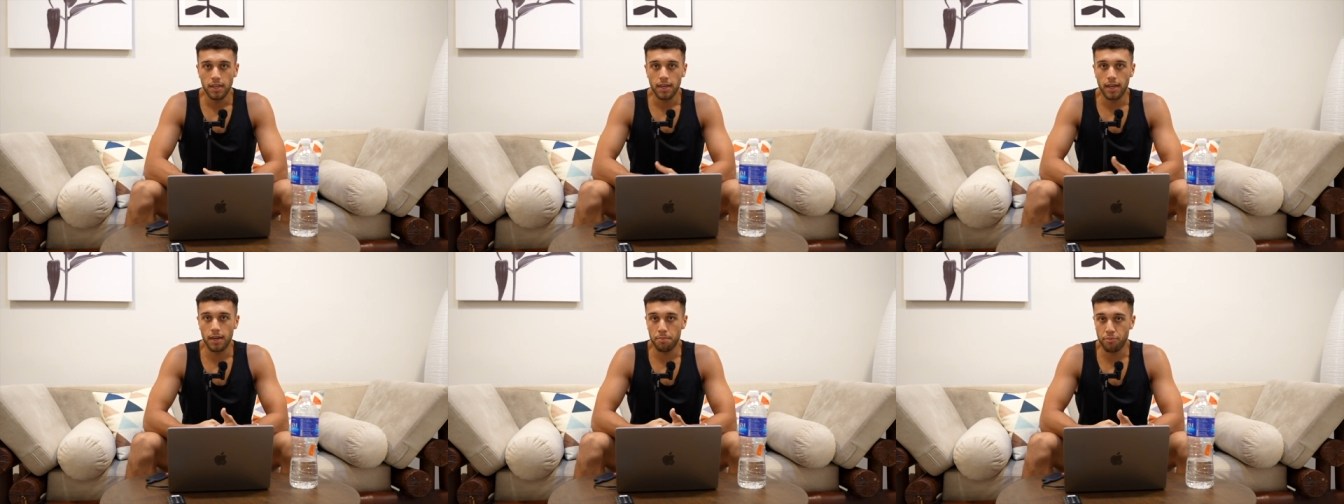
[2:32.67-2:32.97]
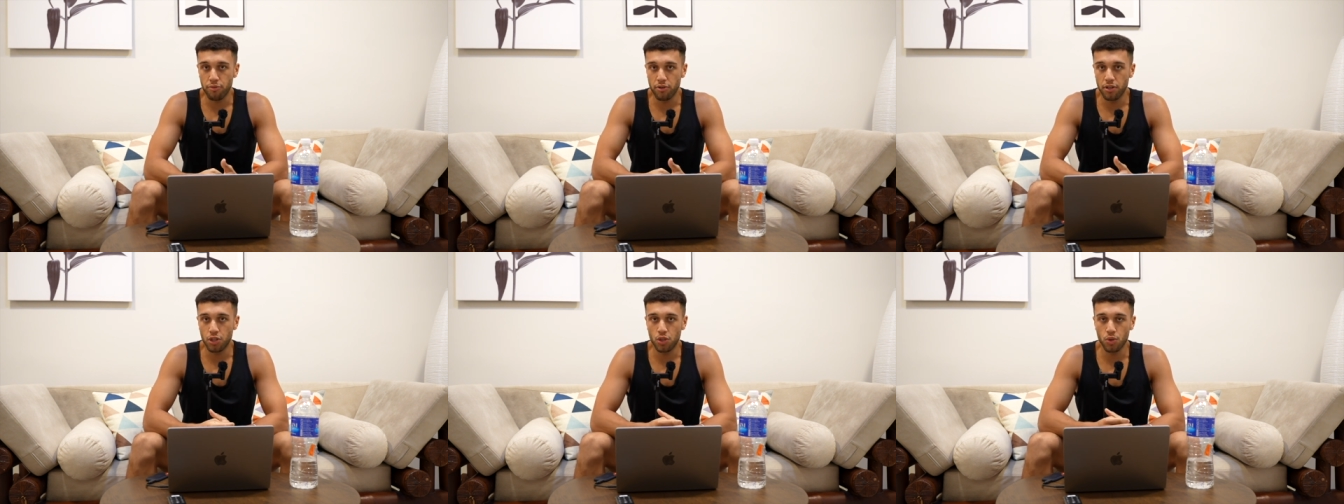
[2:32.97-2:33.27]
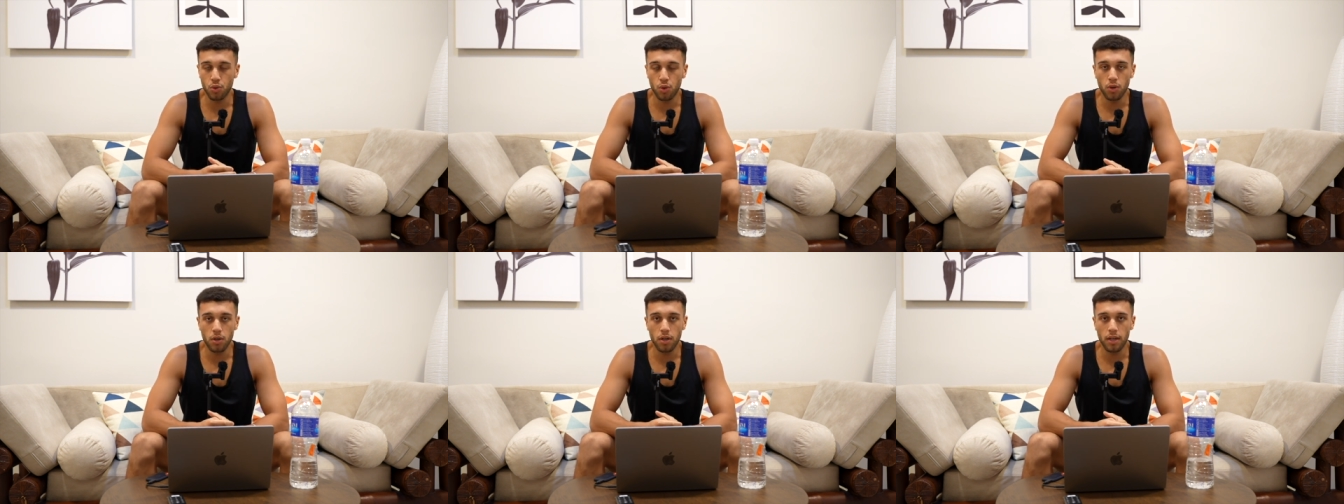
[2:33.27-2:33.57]
i'm pretty
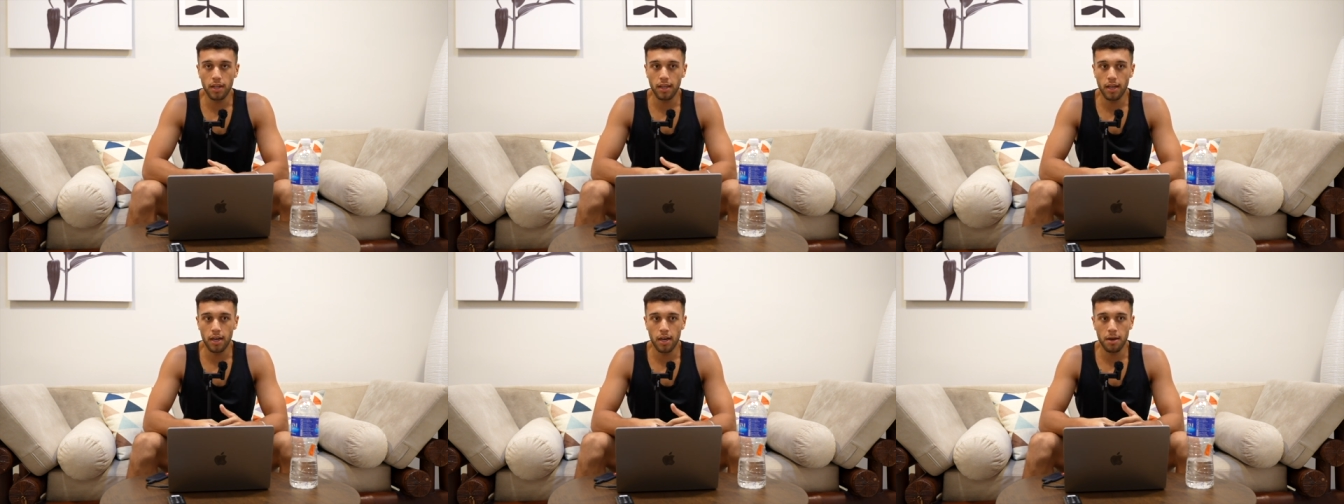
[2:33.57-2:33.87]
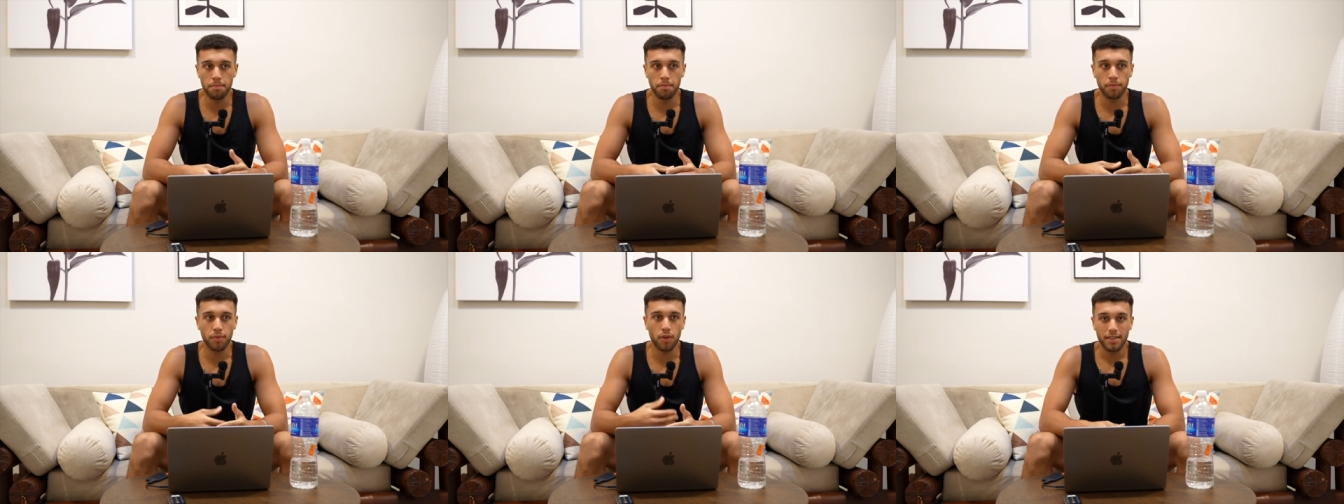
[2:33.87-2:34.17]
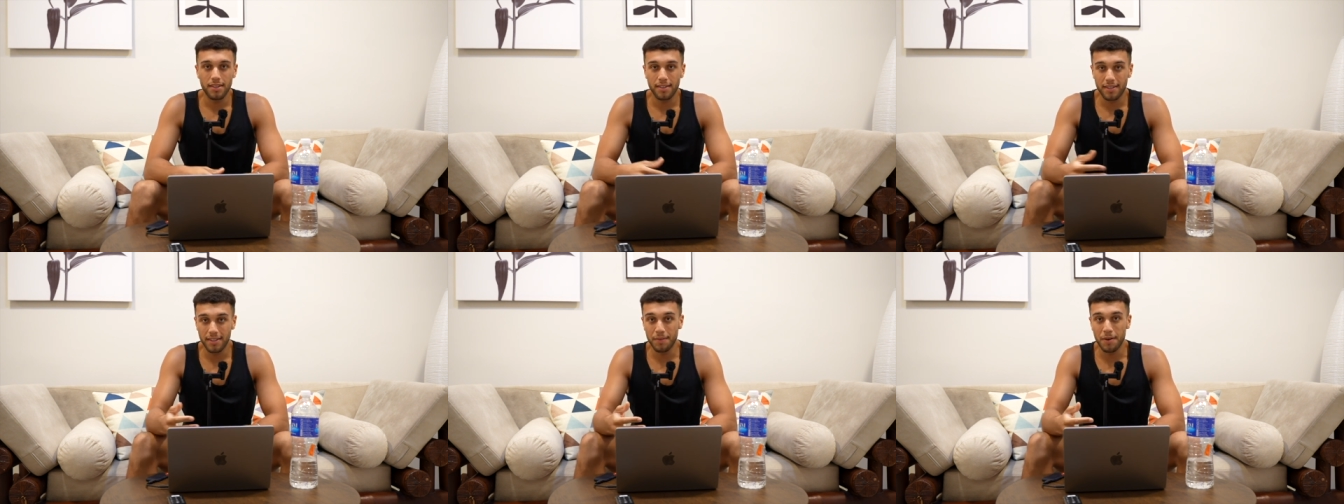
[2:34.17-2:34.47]
sure um,
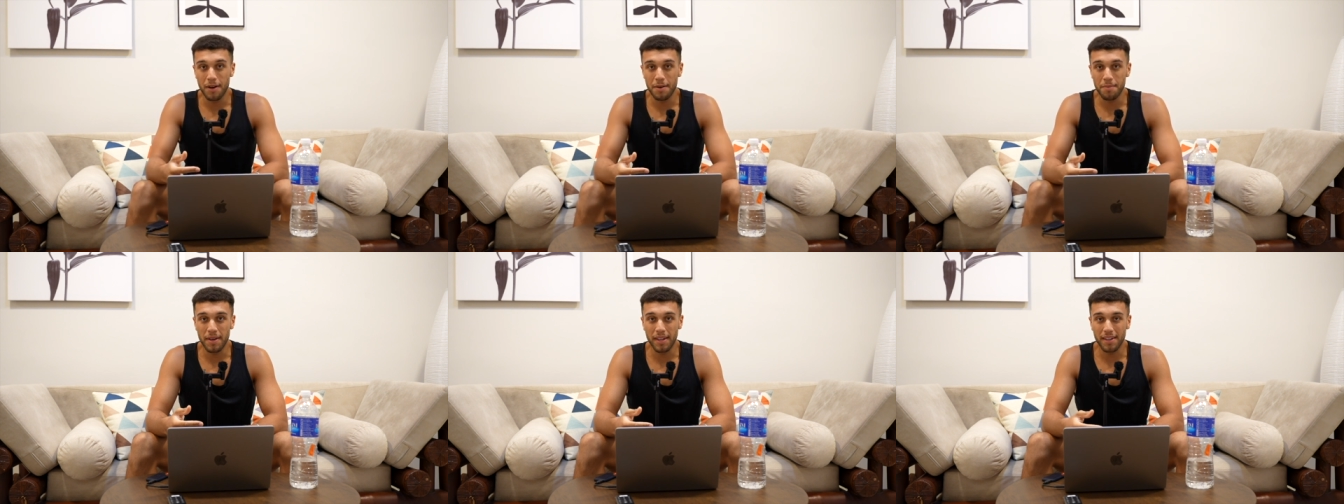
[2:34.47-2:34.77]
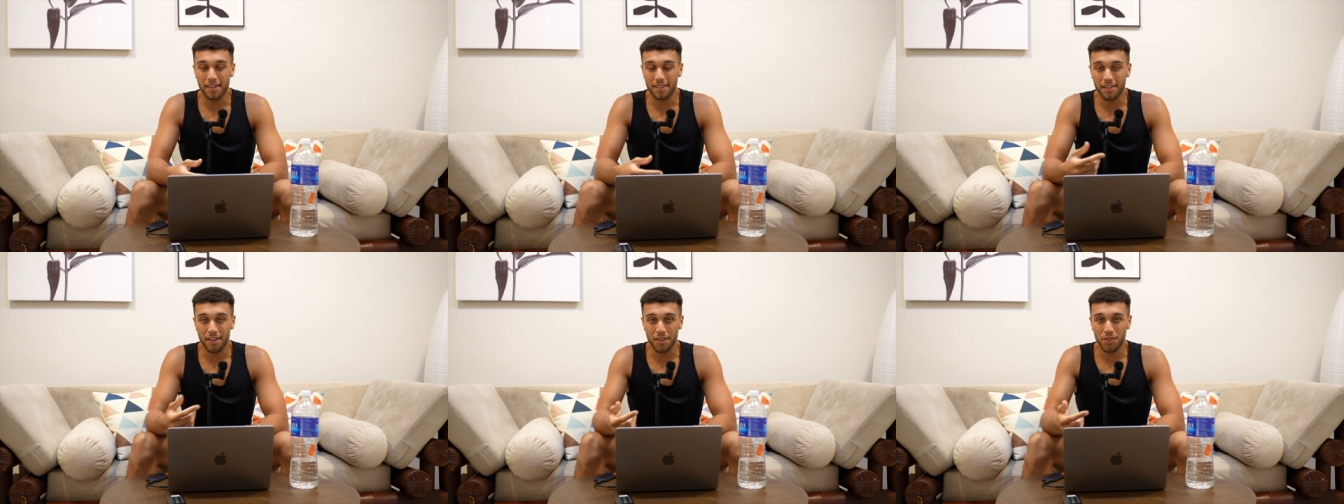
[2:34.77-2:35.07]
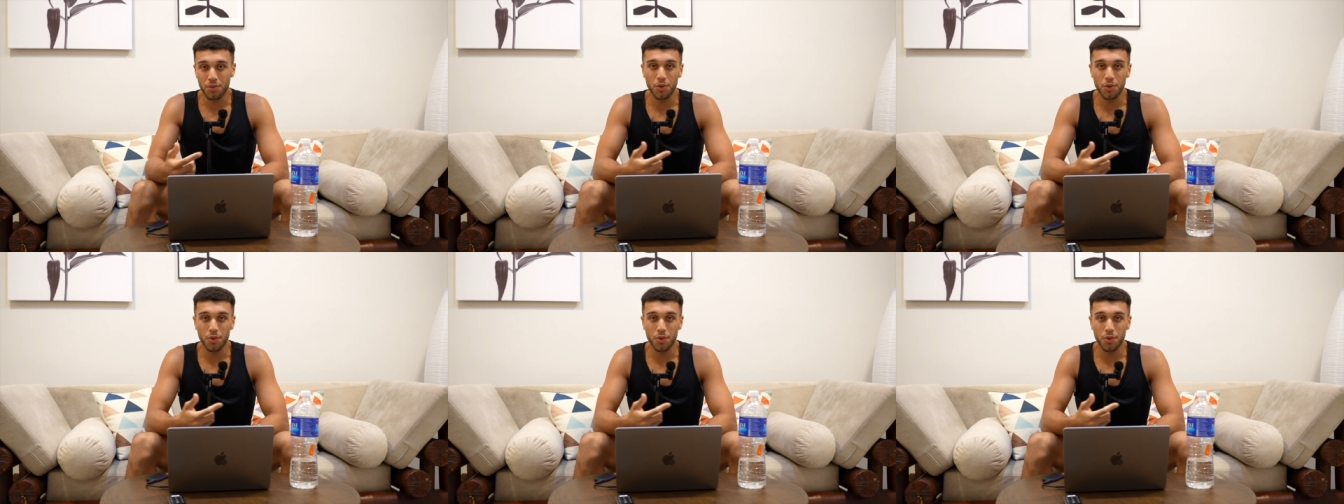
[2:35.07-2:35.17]
see what i mean i start